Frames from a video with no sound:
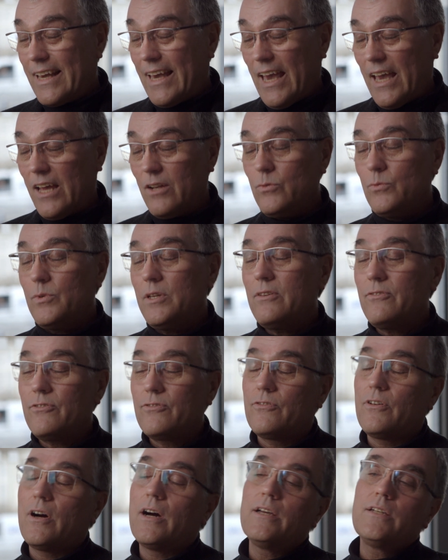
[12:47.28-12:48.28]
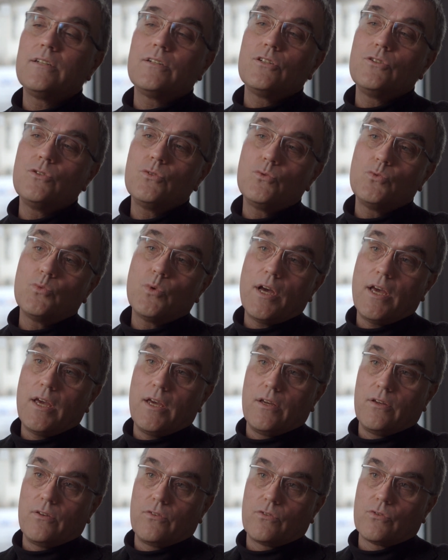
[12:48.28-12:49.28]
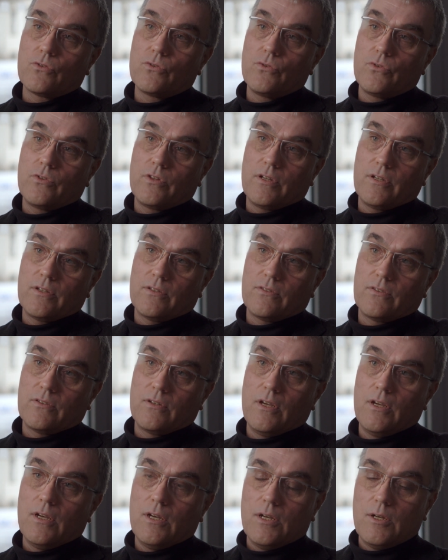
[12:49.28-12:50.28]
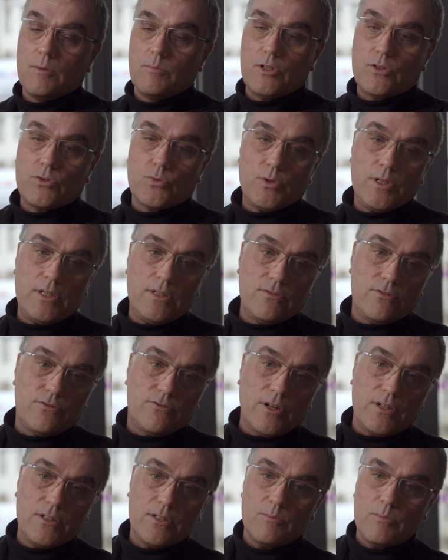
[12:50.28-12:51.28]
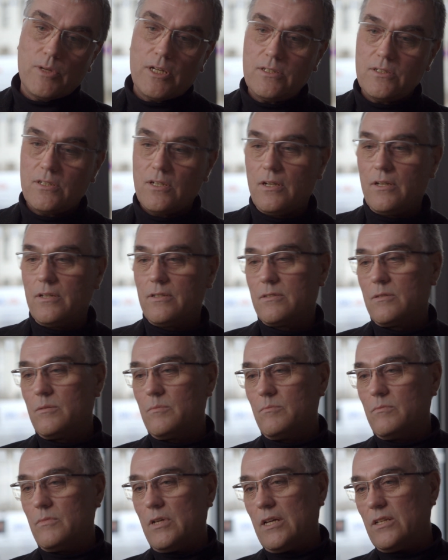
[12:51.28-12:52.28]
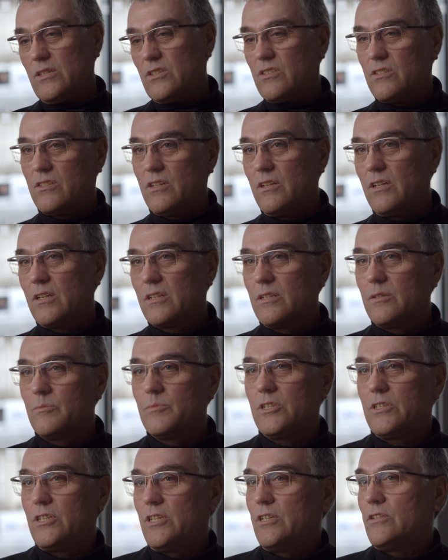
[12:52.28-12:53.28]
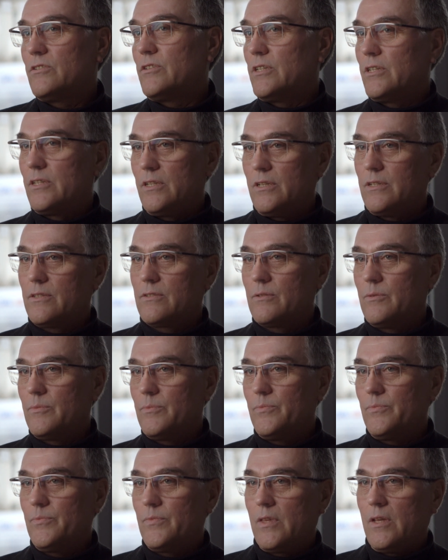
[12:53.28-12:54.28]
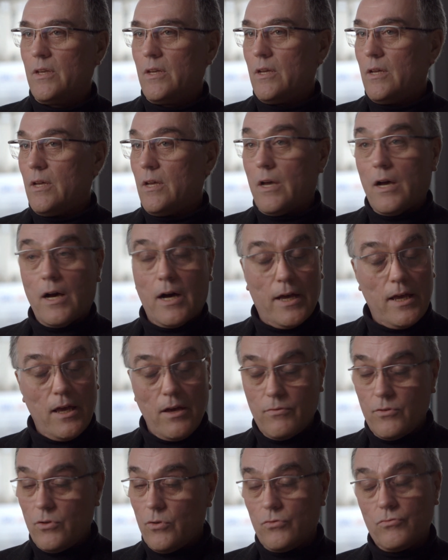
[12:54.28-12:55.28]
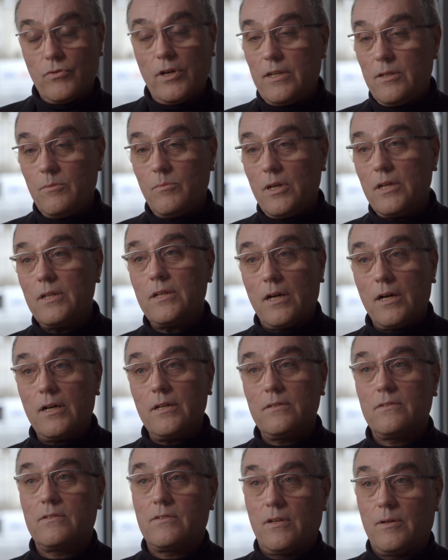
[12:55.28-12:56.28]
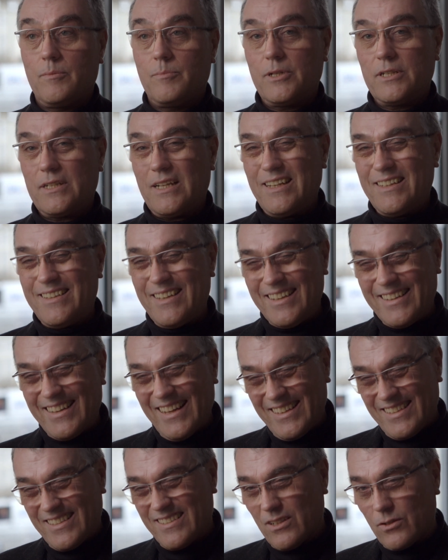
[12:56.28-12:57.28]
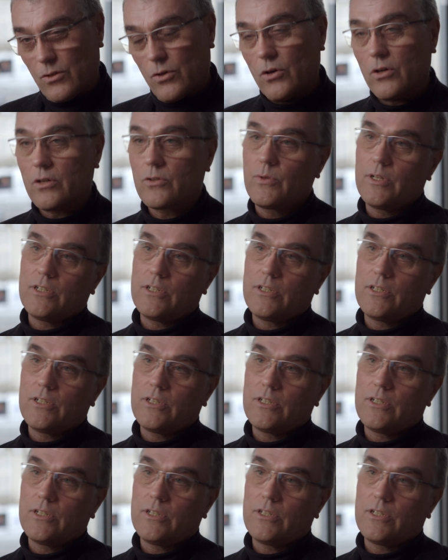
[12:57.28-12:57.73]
can we find a new way through this between fundamentalism and cynical materialism? I have no ready-made answer, but I think that's the core